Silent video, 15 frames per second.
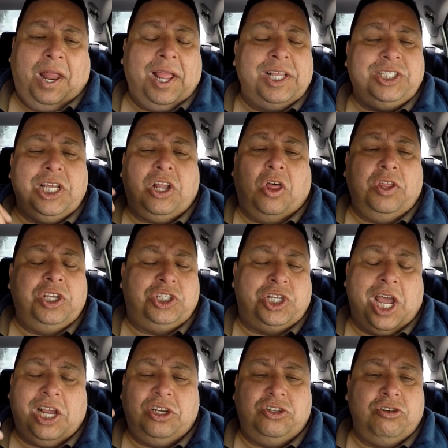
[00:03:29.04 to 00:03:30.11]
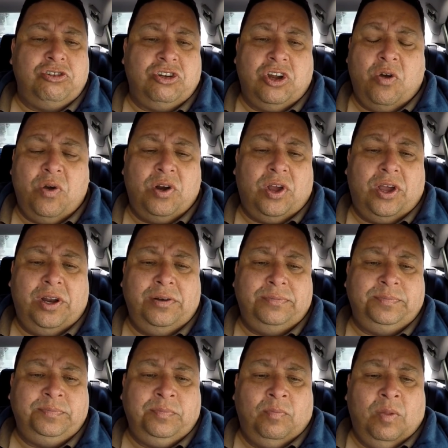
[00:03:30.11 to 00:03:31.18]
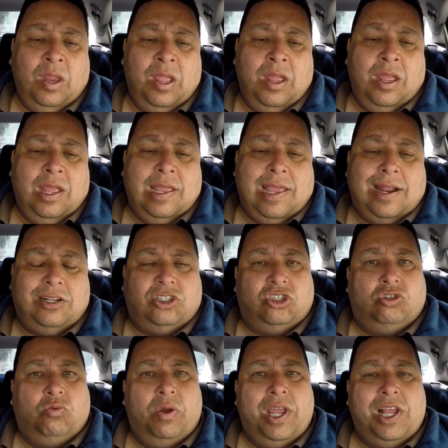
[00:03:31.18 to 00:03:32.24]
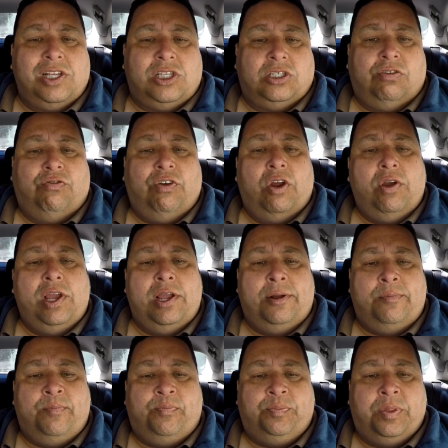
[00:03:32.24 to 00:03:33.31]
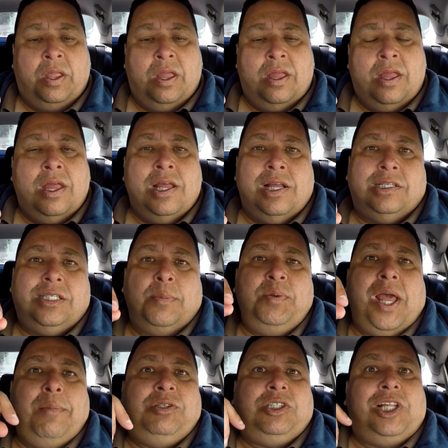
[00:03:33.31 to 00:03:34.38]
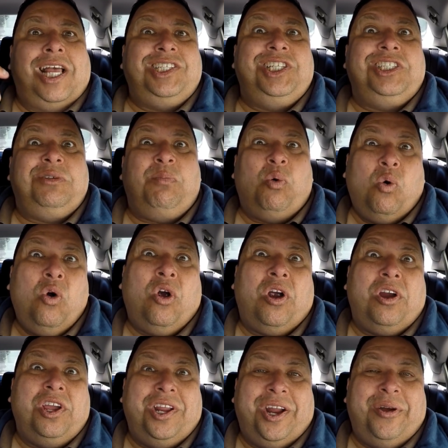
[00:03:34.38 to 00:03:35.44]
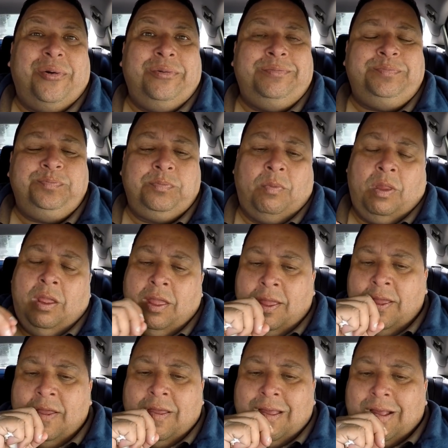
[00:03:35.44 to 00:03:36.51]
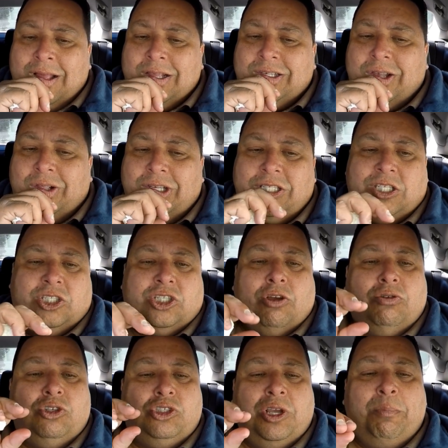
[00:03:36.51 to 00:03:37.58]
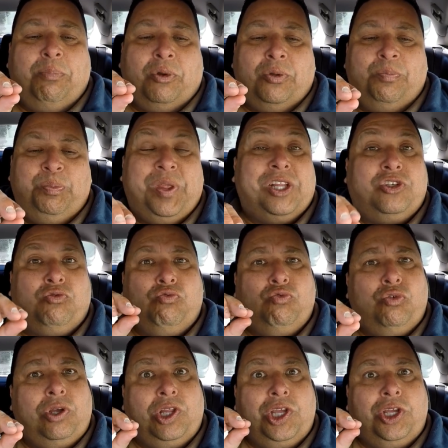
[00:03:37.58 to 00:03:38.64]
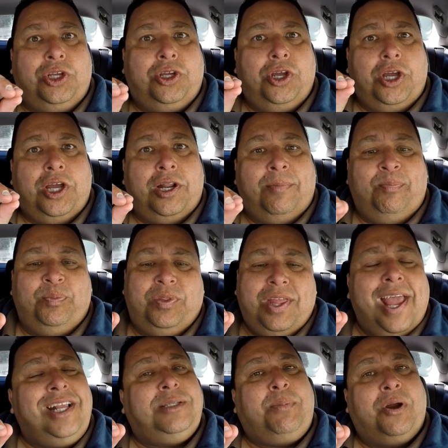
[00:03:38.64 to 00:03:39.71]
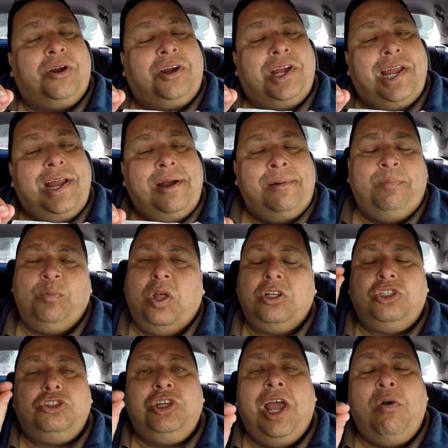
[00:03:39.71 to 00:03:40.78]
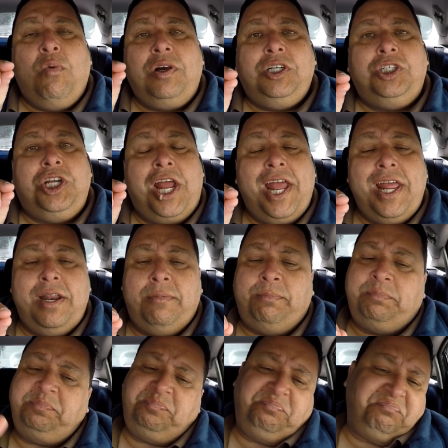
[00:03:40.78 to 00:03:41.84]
Like I said, all these textures are going on. And it swings. It's very... Sometimes less is more, you know? So this is so simple. It's really good. Thanks, Burger King. On a scale 1 to 10.